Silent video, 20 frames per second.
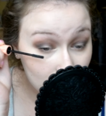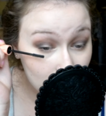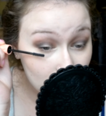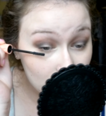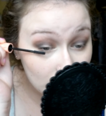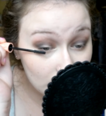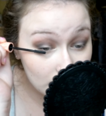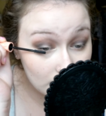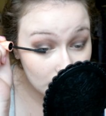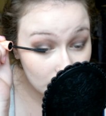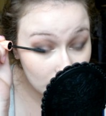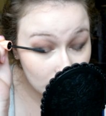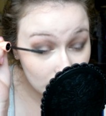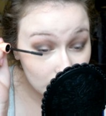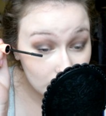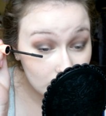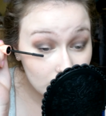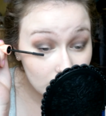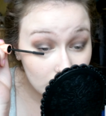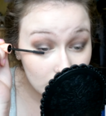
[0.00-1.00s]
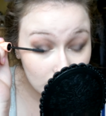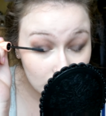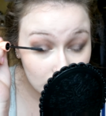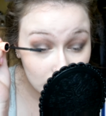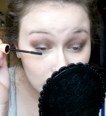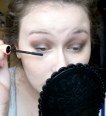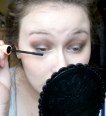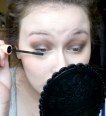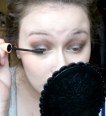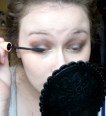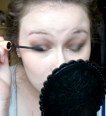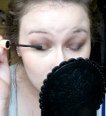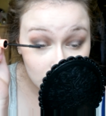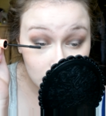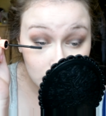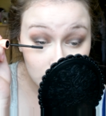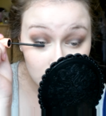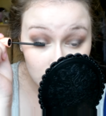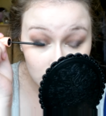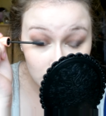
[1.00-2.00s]

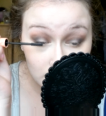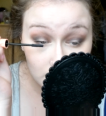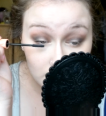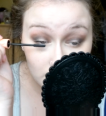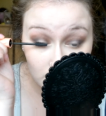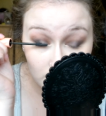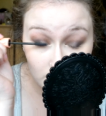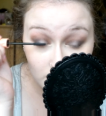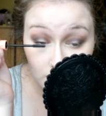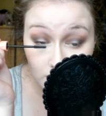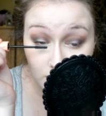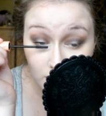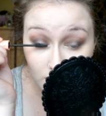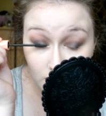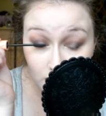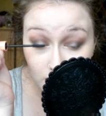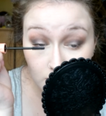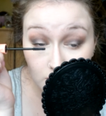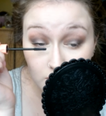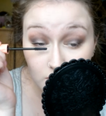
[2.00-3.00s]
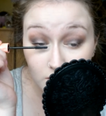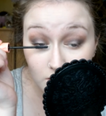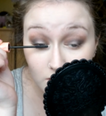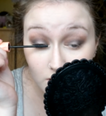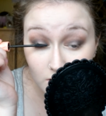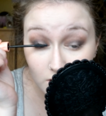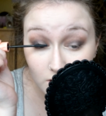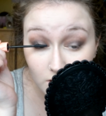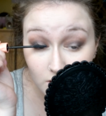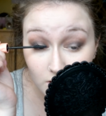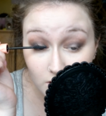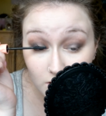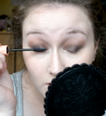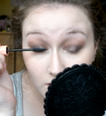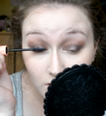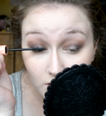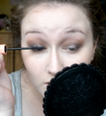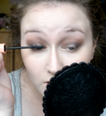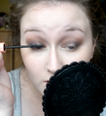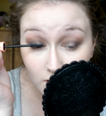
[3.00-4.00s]

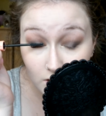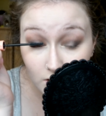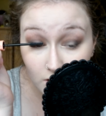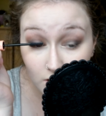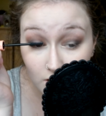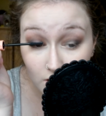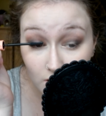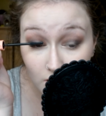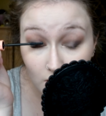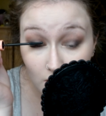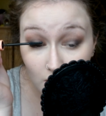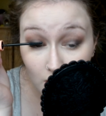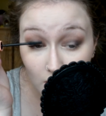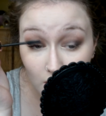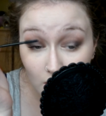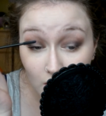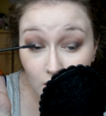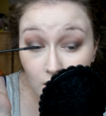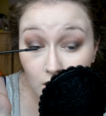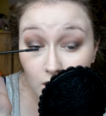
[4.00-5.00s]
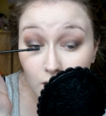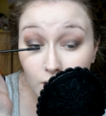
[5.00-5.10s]
(silence)